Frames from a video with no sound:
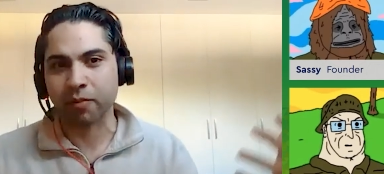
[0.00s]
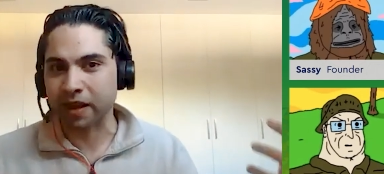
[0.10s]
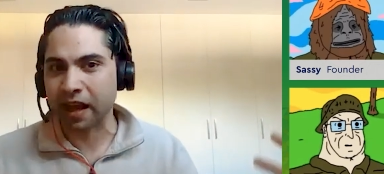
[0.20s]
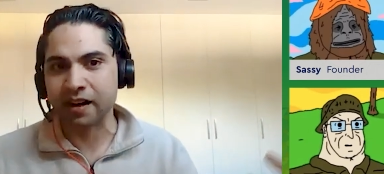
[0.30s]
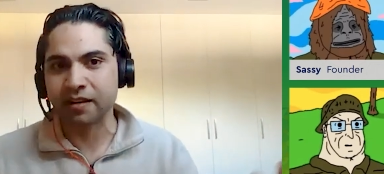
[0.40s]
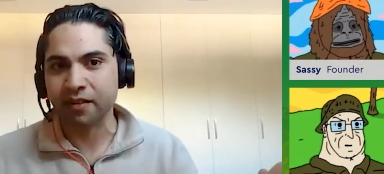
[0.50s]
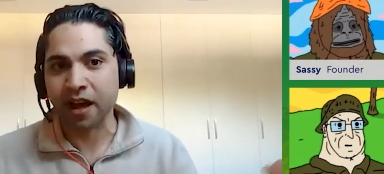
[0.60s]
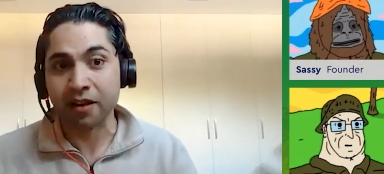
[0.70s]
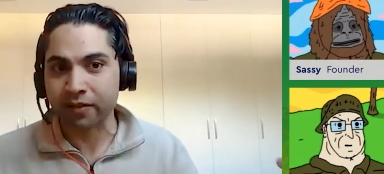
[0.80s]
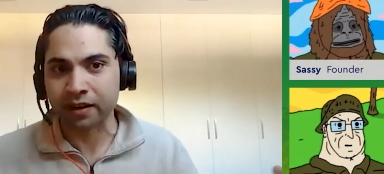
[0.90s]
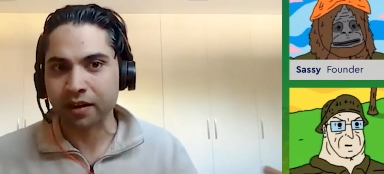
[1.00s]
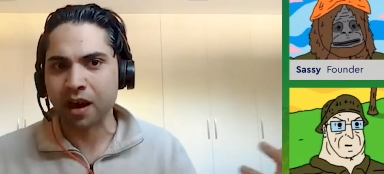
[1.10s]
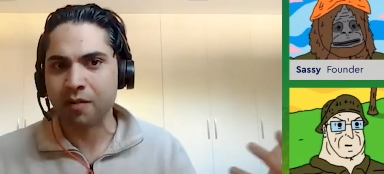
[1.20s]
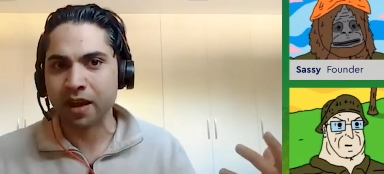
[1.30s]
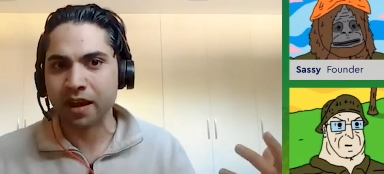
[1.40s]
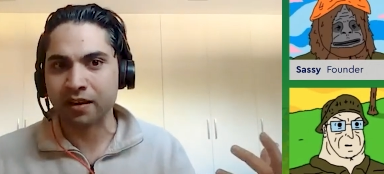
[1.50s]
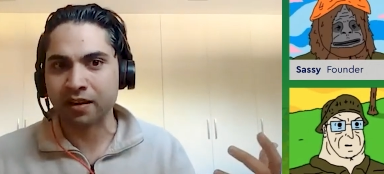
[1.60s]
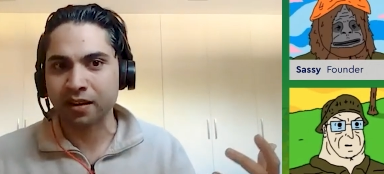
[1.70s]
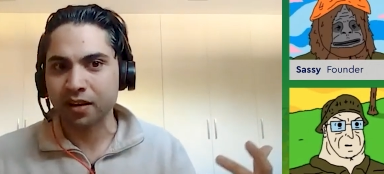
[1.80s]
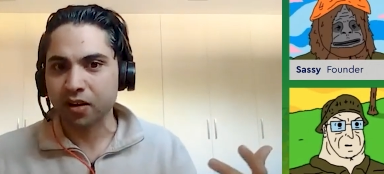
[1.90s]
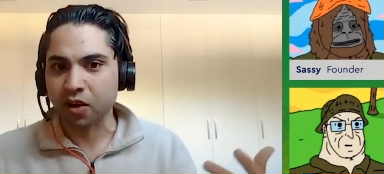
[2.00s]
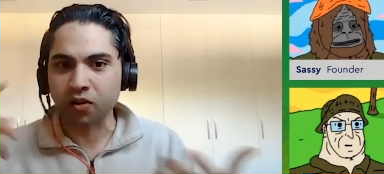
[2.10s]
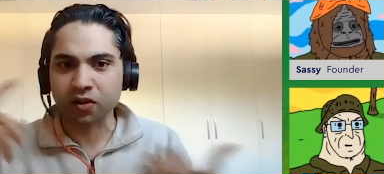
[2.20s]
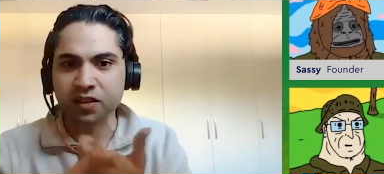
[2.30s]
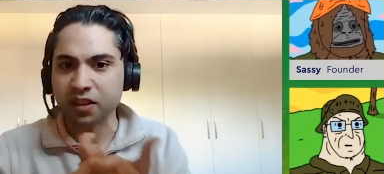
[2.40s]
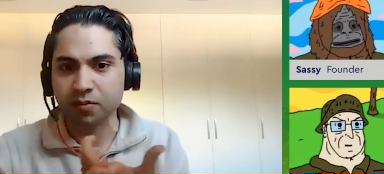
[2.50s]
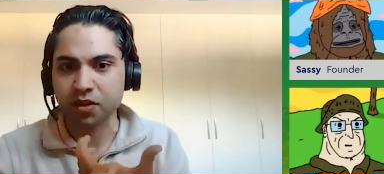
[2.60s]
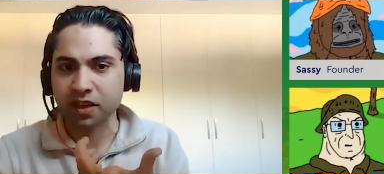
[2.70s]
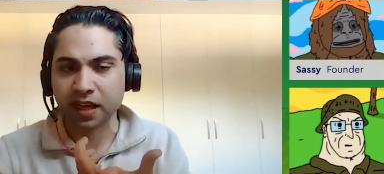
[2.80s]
Speaker 1: we've probably had ever. I mean, constant